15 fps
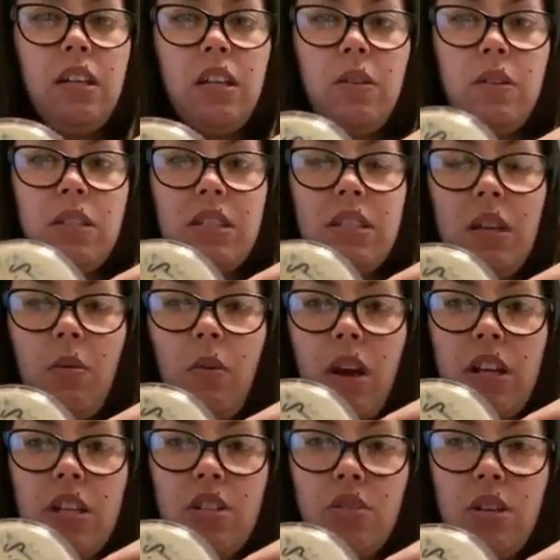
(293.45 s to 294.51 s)
you can see where
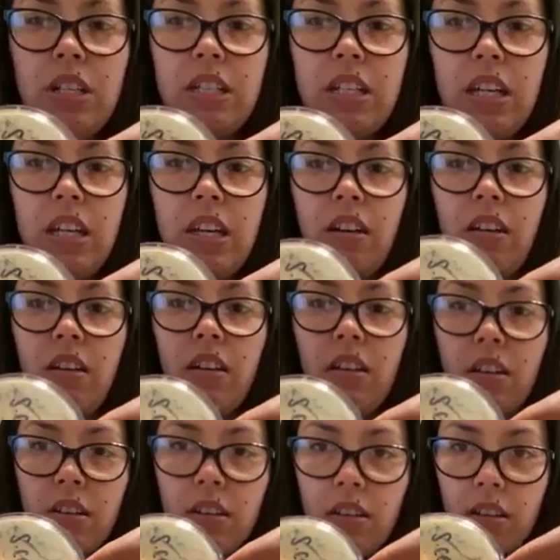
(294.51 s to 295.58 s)
I streaked it here.
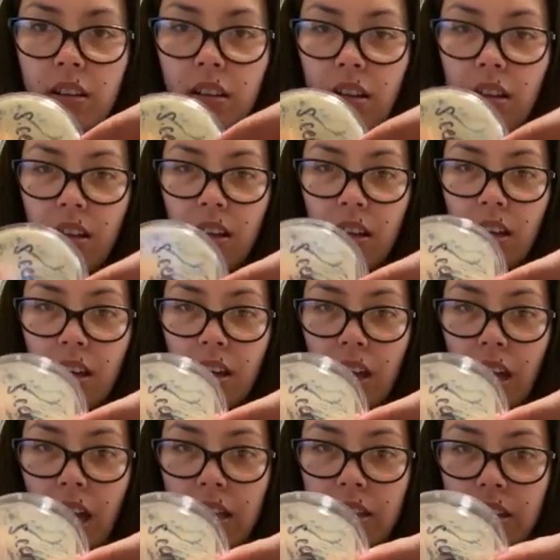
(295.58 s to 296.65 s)

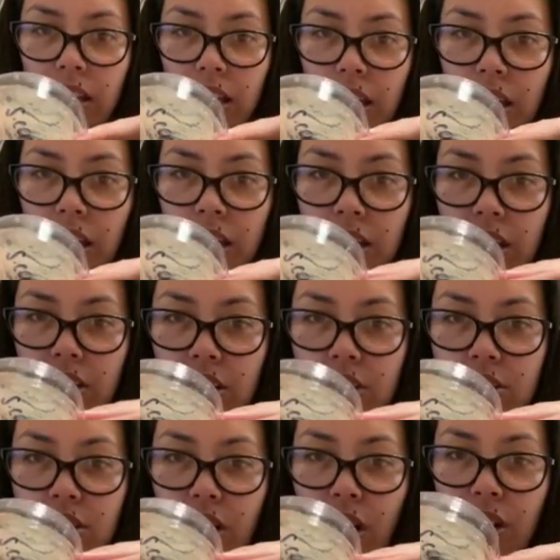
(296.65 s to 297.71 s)
And then
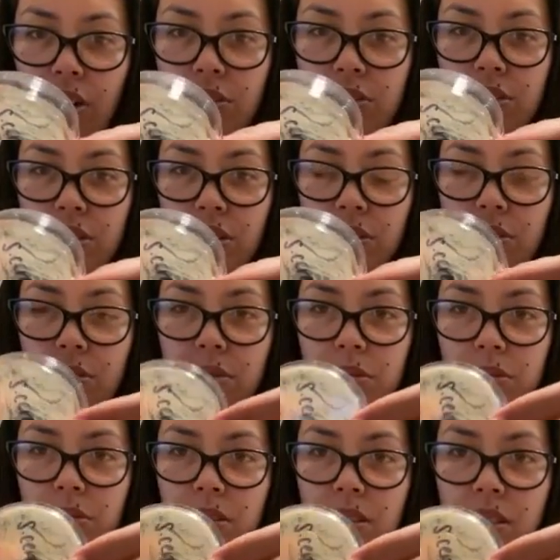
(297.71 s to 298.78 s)
there's also
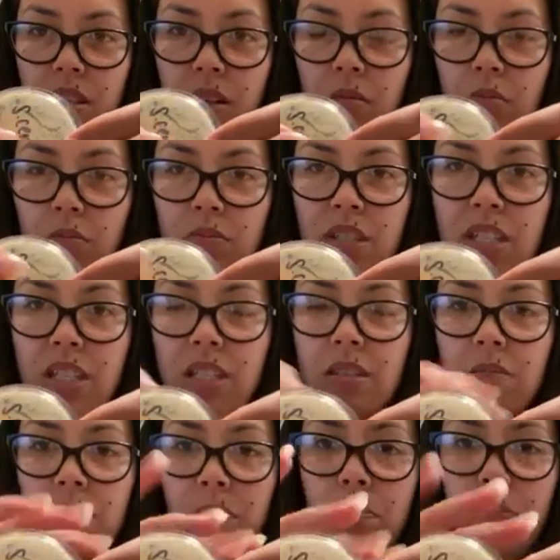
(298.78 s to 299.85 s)
some
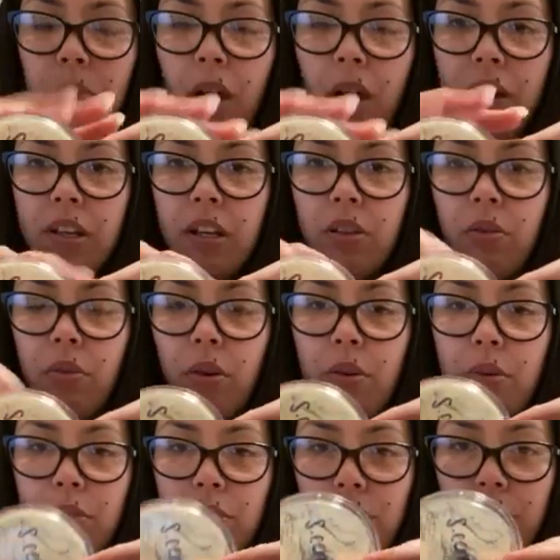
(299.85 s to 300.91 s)
spotted
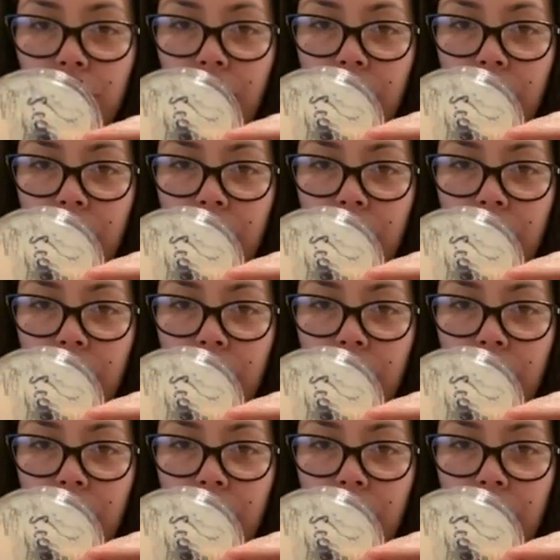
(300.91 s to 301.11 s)
growth.